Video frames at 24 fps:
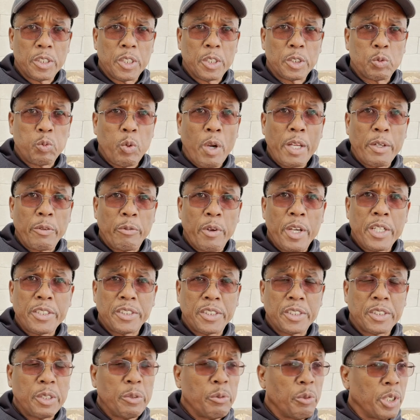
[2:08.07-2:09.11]
white
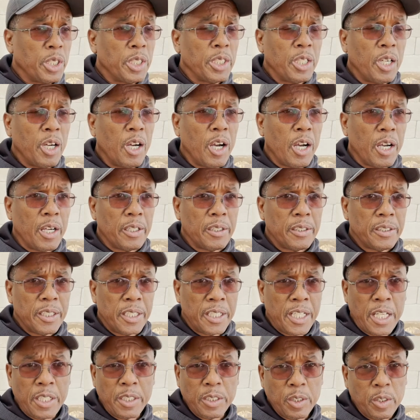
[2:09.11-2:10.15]
races, there really are. And
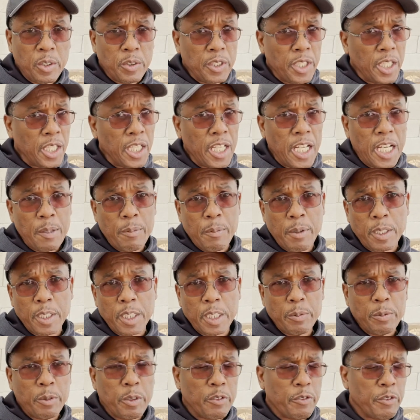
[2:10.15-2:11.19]
I know that a lot of my
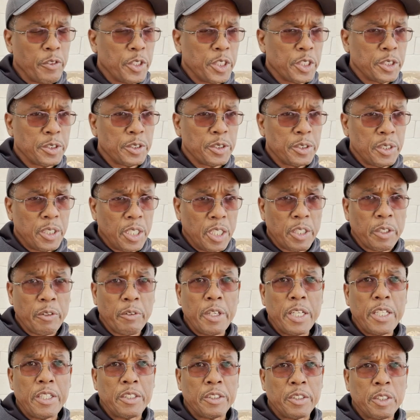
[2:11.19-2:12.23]
liberal friends
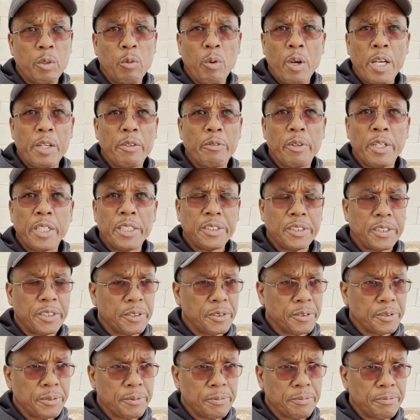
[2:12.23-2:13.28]
agree that they're white
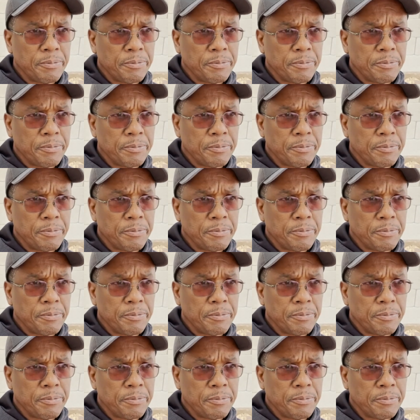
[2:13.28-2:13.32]
races.